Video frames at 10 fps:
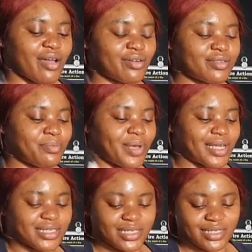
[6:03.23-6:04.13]
I got some
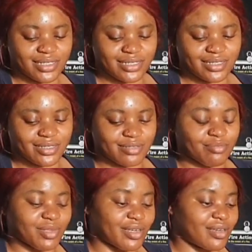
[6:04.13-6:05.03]
panties, just
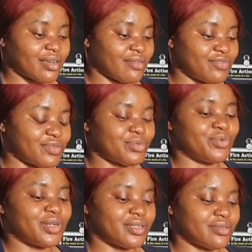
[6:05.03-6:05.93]
some like
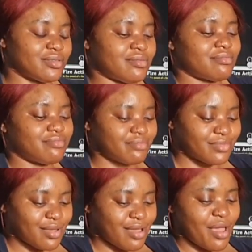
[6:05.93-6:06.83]
comfortable ones.
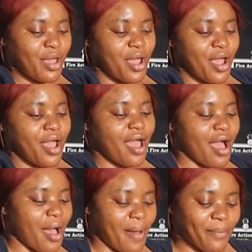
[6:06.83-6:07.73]

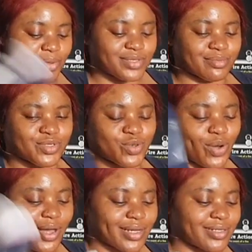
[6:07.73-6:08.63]
Um, some
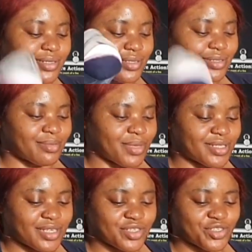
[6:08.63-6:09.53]
socks, some
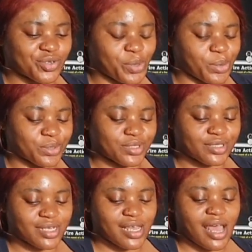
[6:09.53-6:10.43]
essentials.
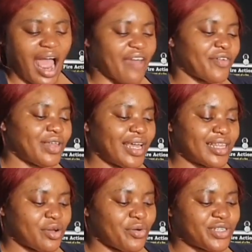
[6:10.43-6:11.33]
I feel like
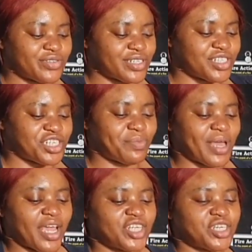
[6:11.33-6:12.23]
they're always really cheap
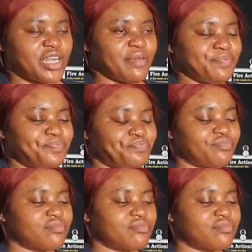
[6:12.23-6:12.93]
at H and M.